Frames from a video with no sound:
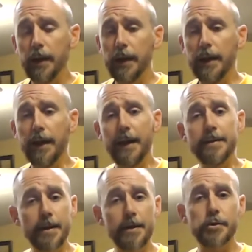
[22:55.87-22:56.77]
It
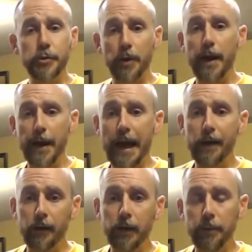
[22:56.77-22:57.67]
does dry out
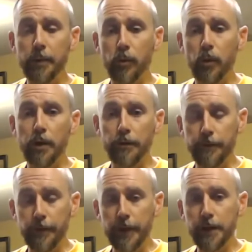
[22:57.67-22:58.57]
a little bit more on the
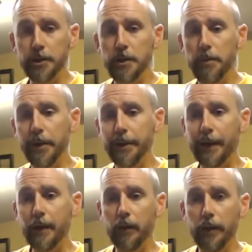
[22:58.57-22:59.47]
finish, but
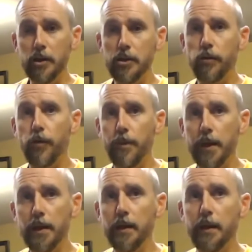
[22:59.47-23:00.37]
that at least for
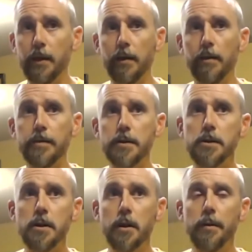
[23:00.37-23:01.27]
me
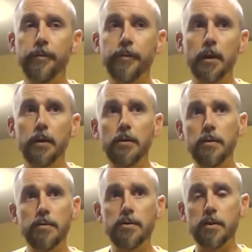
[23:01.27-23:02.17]
gives
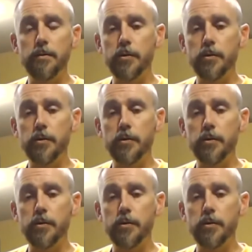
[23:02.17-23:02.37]
some